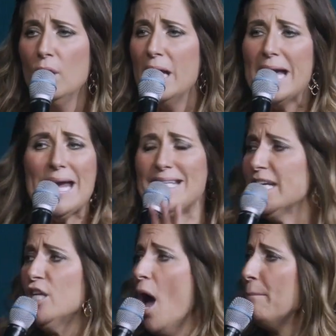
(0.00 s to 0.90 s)
He
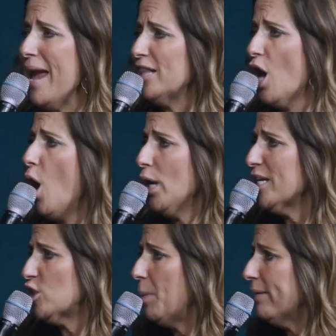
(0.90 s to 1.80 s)
did not make the Holy
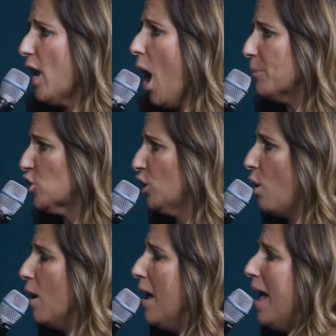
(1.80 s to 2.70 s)
Spirit optional.